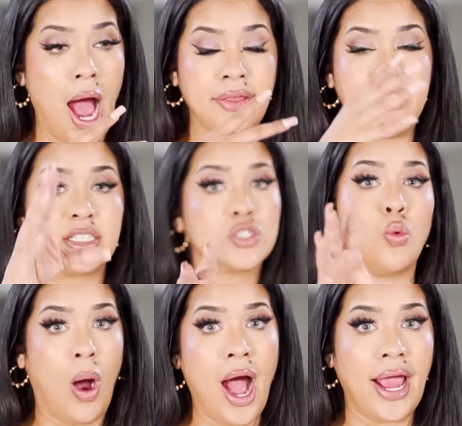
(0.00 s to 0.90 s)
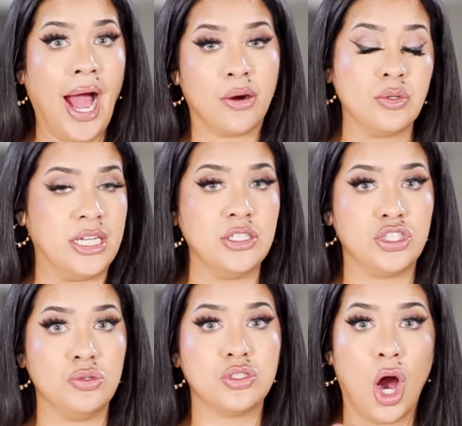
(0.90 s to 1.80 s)
this is why I don't need
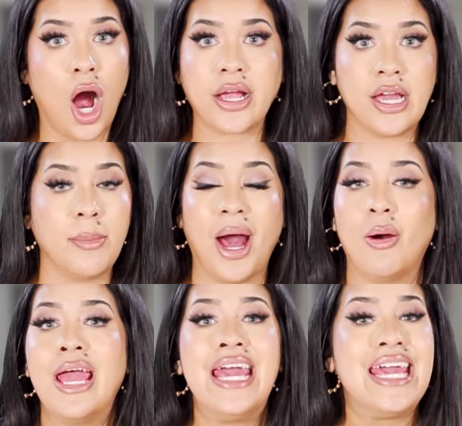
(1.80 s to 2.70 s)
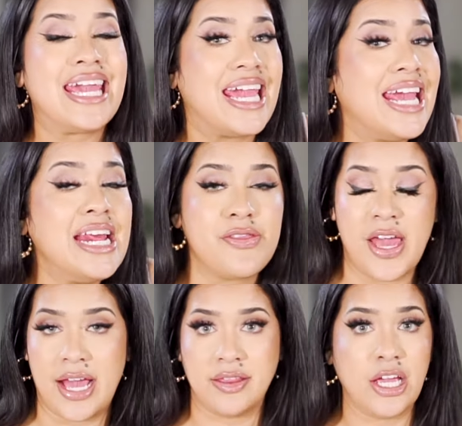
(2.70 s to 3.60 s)
you talking about
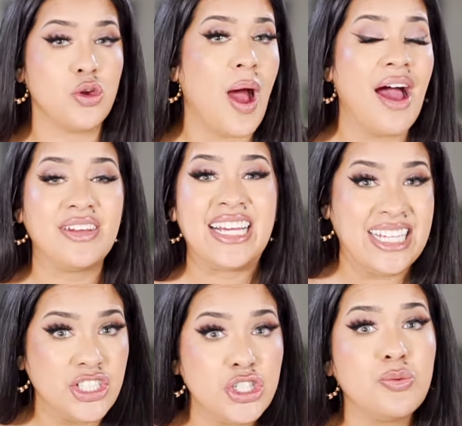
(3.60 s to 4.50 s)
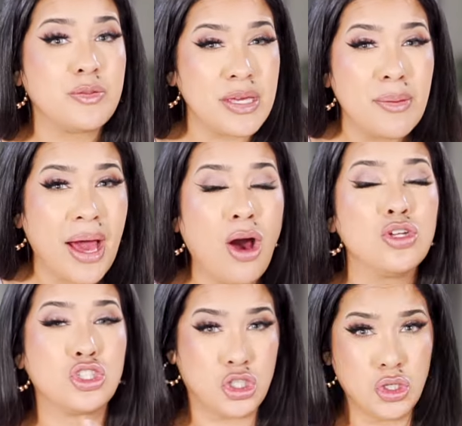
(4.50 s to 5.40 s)
anything that you have an issue with me
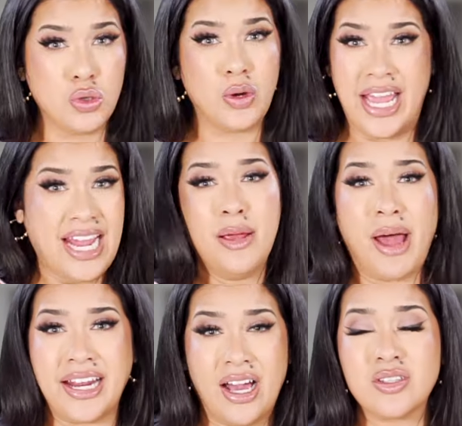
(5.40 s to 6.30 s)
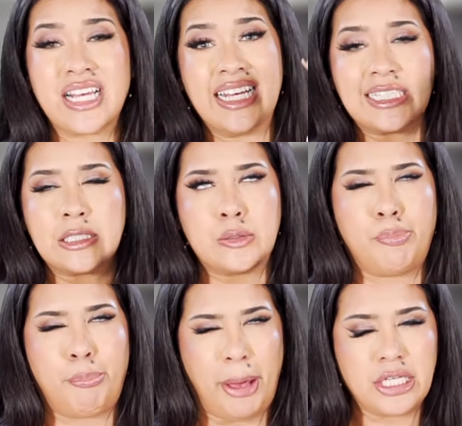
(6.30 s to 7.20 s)
about to anybody else,
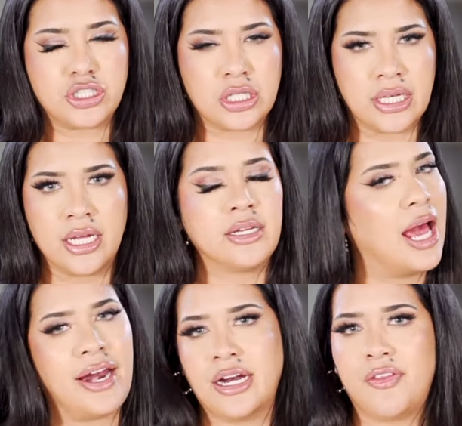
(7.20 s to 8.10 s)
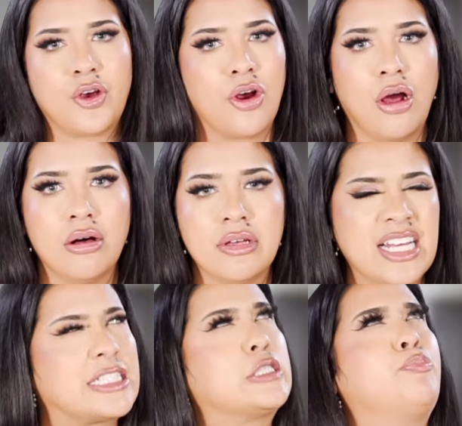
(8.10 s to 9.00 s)
especially not another girl.
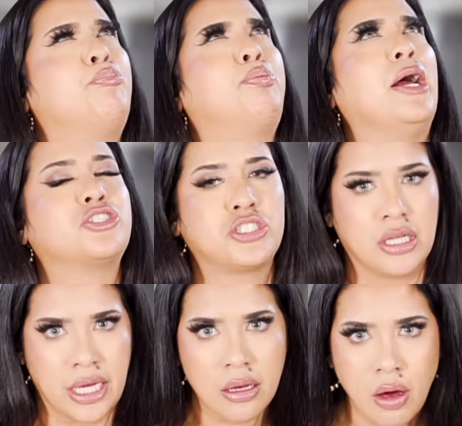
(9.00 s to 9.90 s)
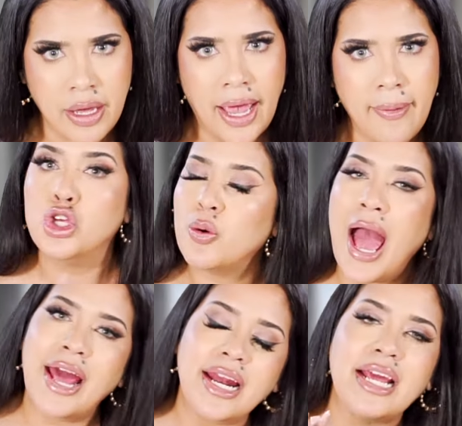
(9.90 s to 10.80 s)
Especially, okay? You
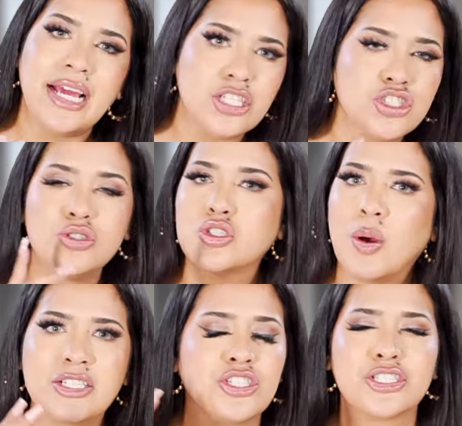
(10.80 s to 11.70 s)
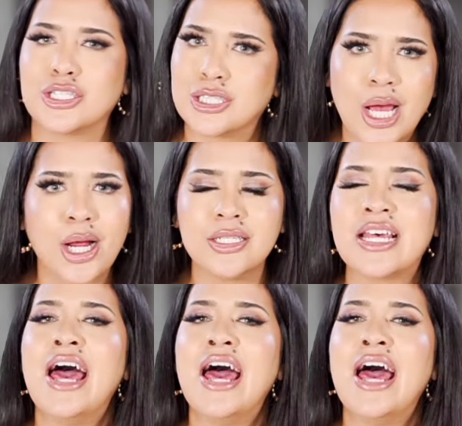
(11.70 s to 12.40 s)
had any issues, questions, concerns,